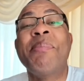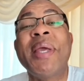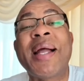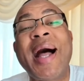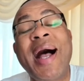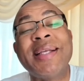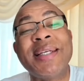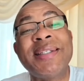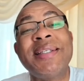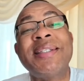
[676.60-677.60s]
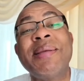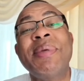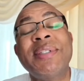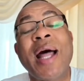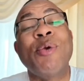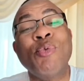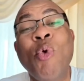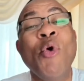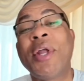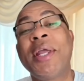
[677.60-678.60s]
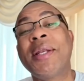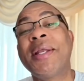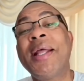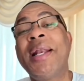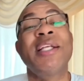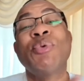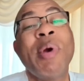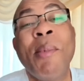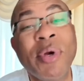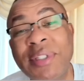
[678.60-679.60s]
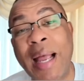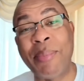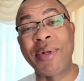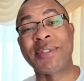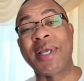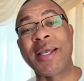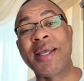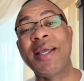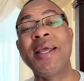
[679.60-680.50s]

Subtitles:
Because the system is not working. Listen to what Robert Samuel say.